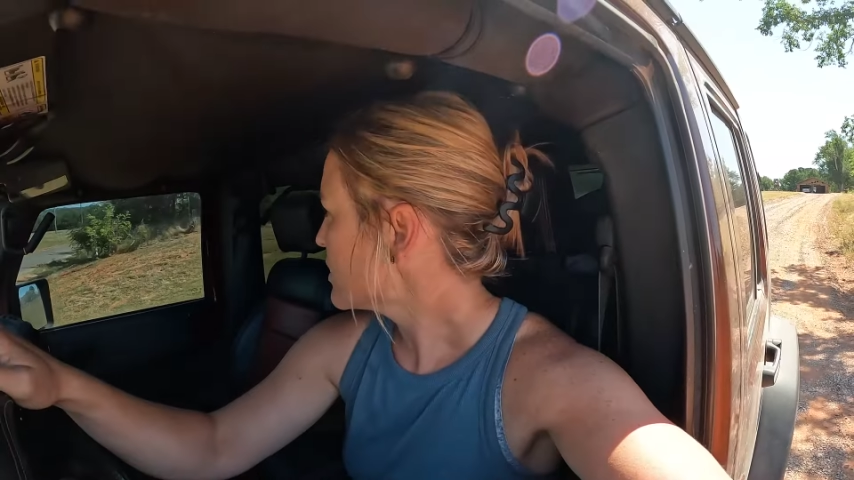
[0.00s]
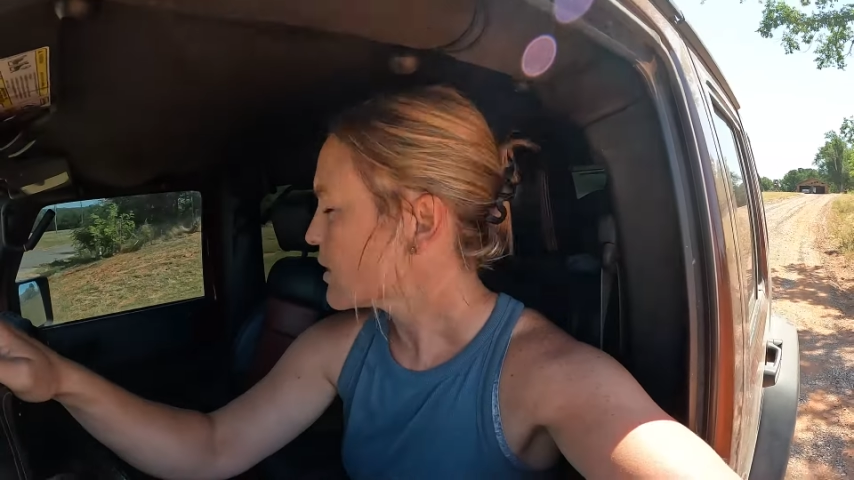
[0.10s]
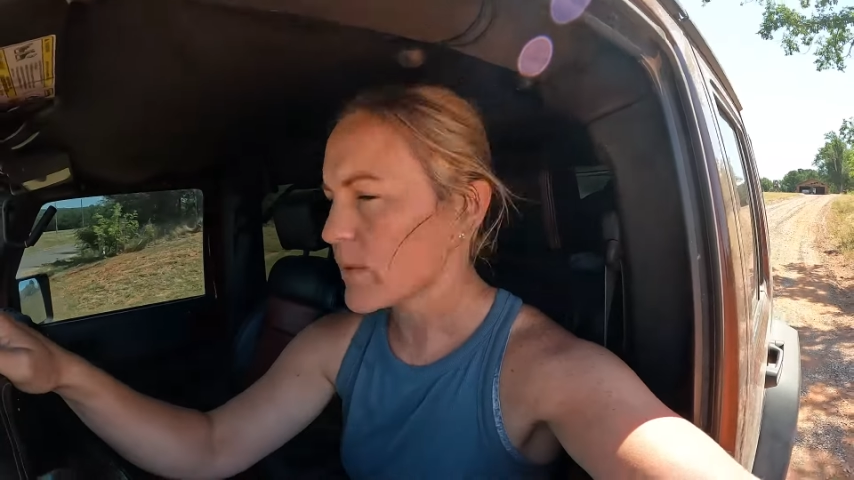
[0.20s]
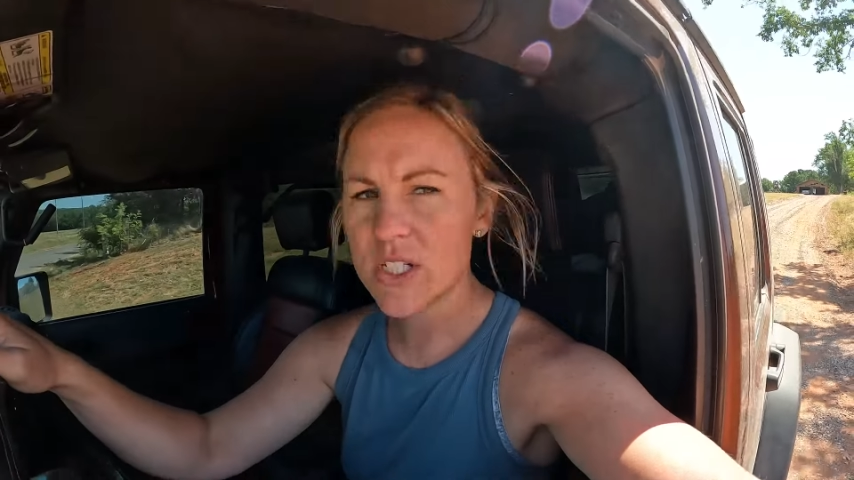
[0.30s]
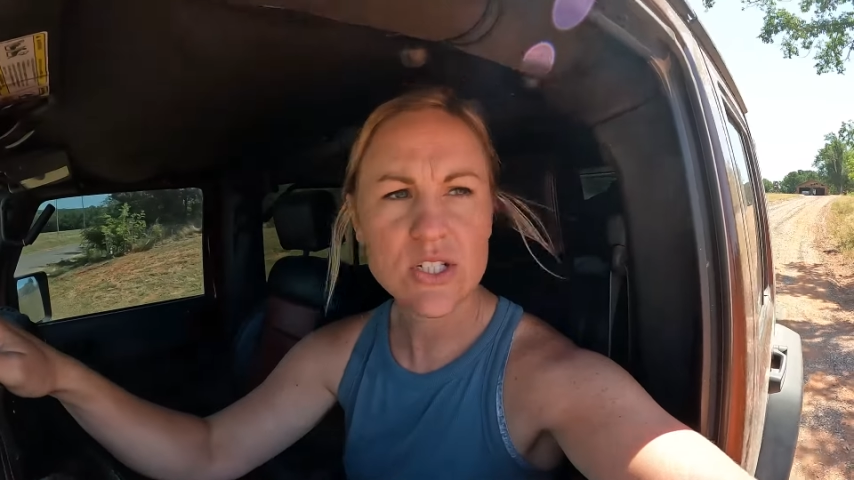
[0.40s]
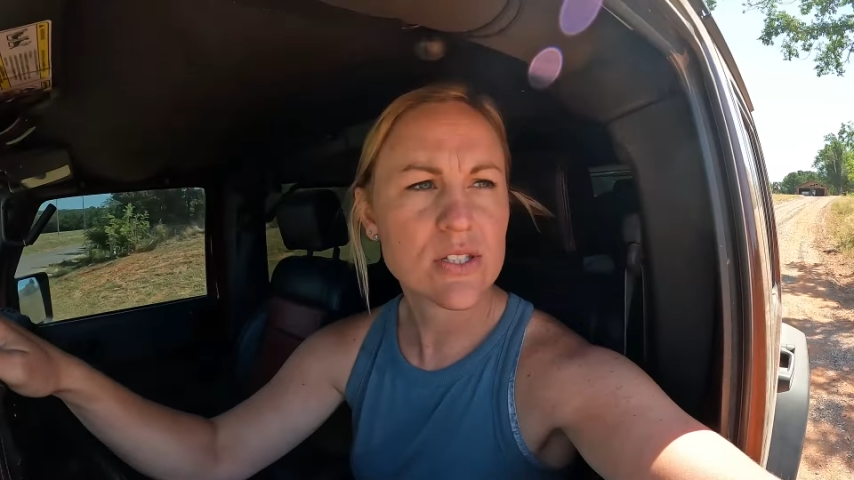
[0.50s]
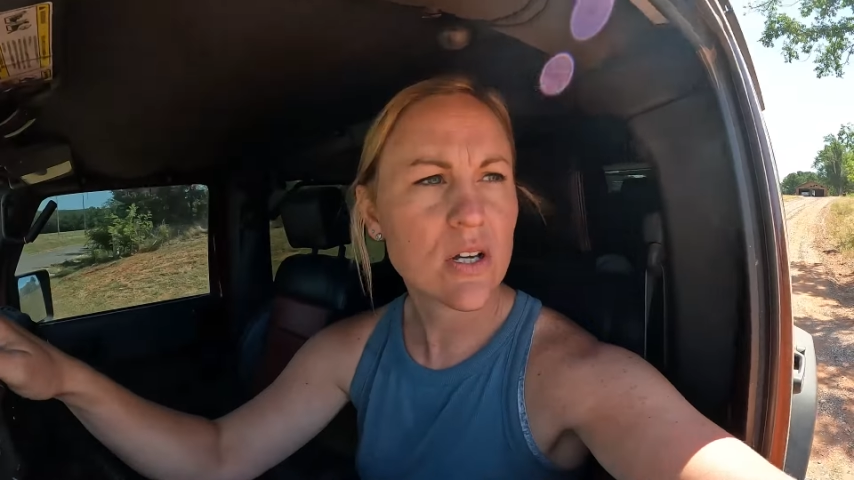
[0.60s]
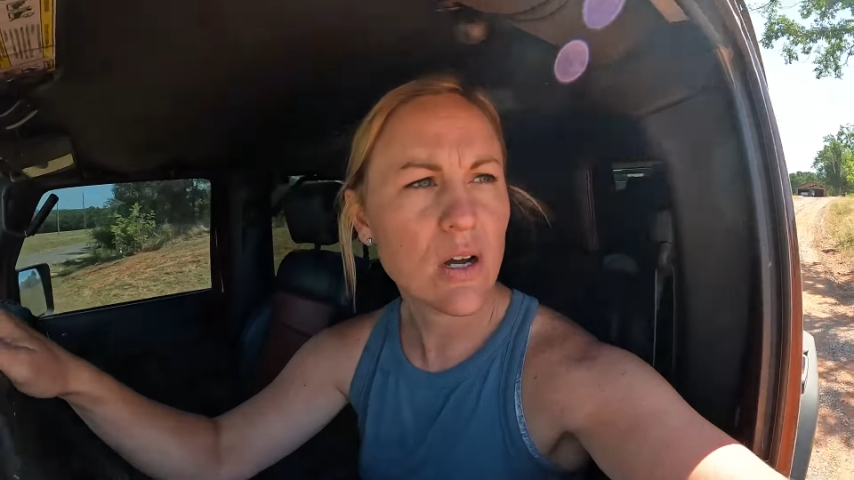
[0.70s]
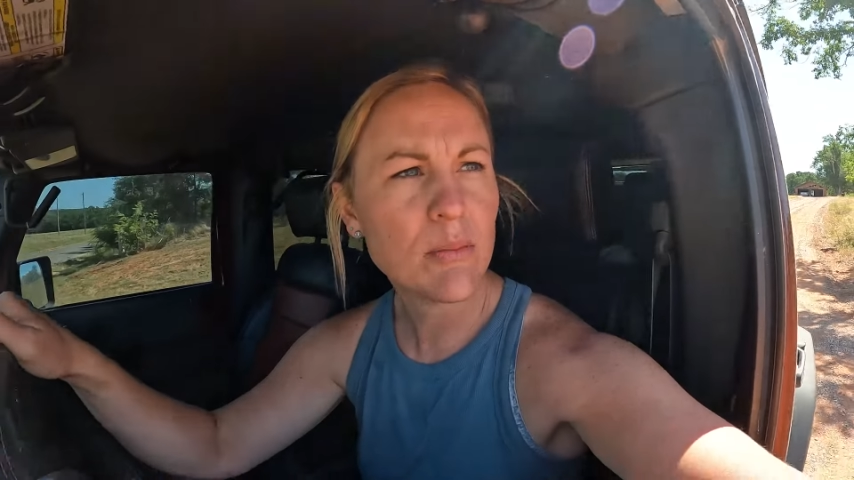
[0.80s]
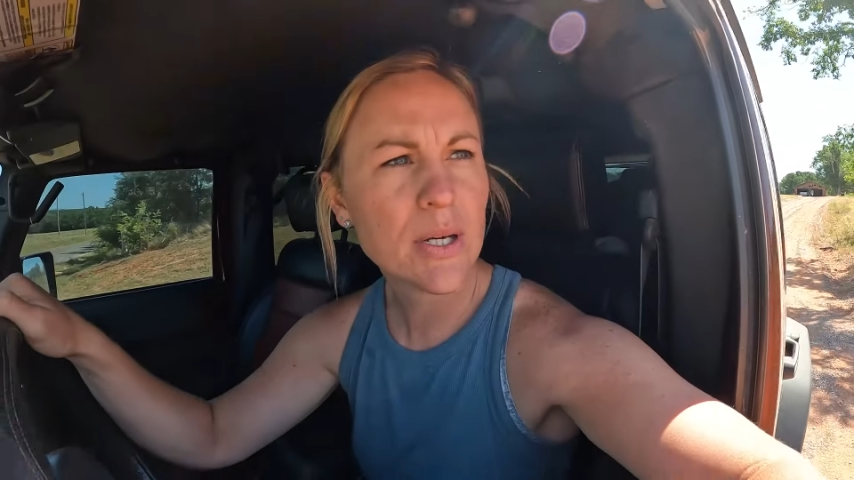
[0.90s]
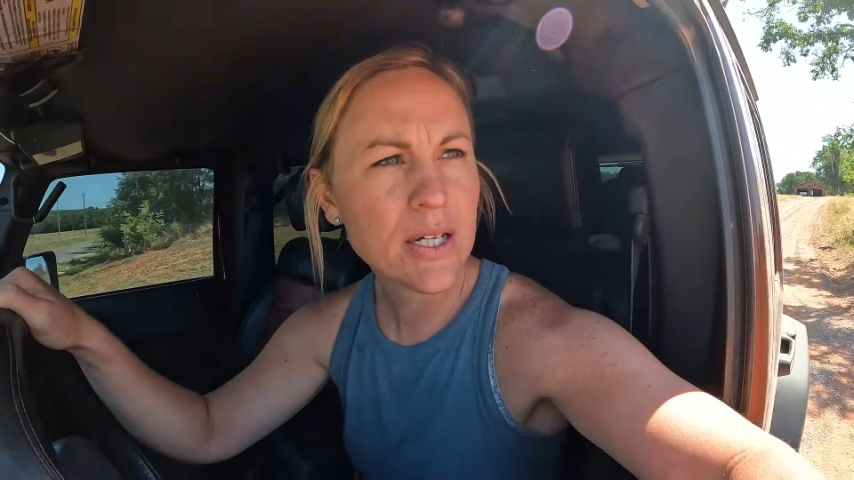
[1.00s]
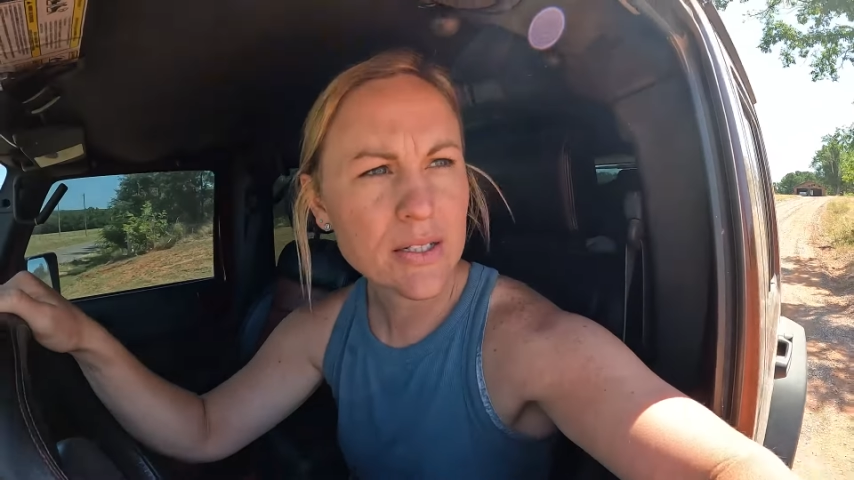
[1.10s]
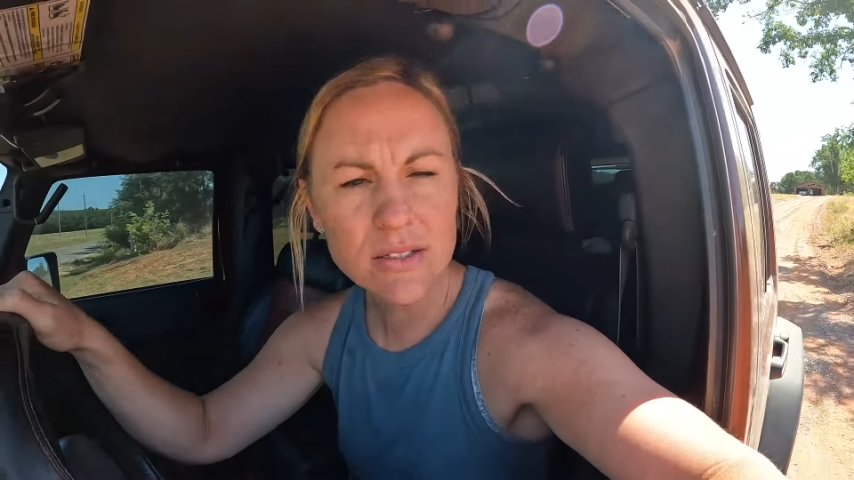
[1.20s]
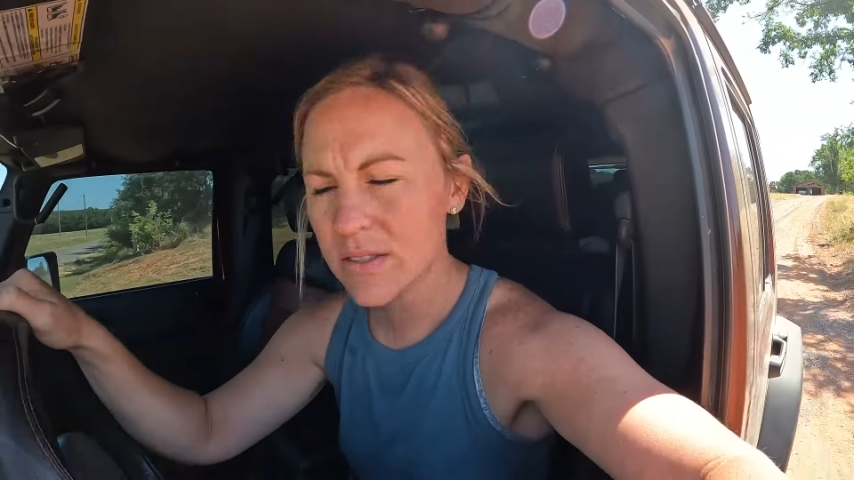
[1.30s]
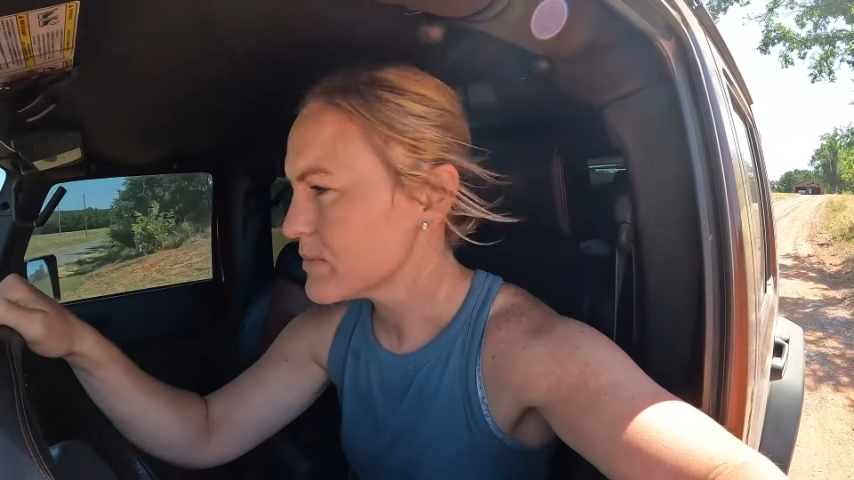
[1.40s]
that we just
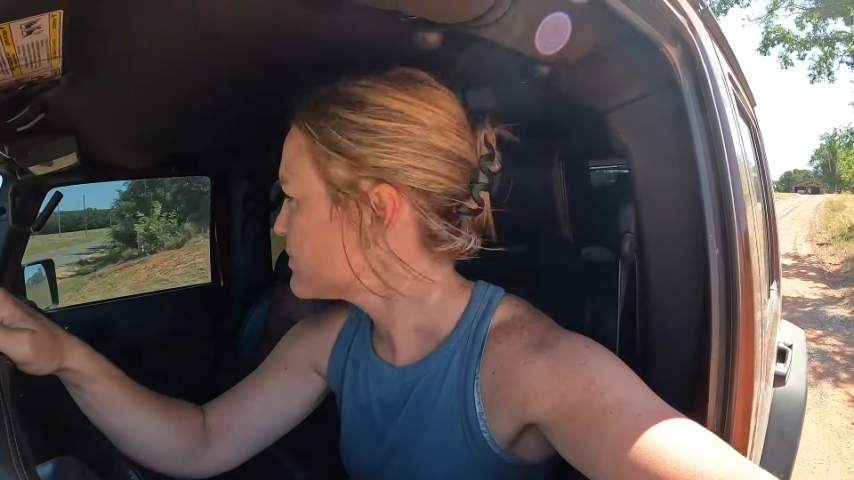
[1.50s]
combined.